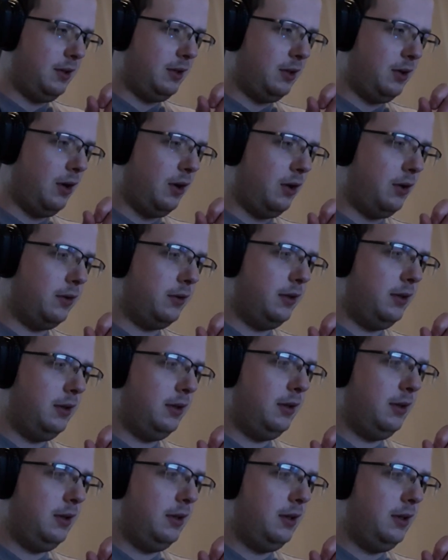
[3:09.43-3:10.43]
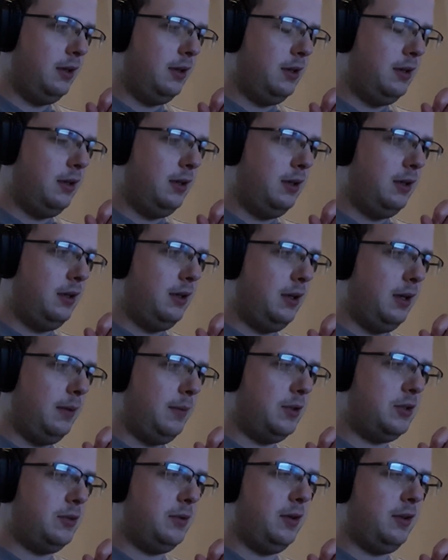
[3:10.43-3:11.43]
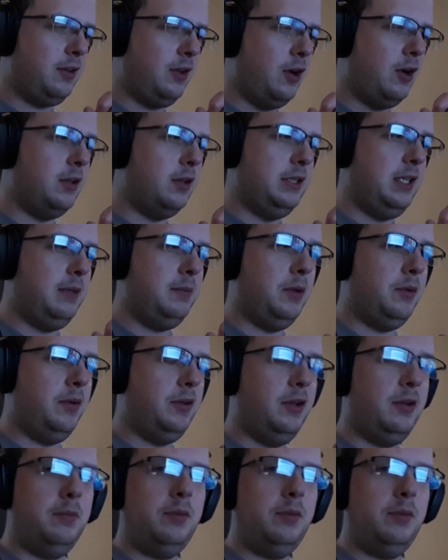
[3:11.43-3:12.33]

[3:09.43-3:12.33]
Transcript: what's it called? I'm not sure what it's called yet,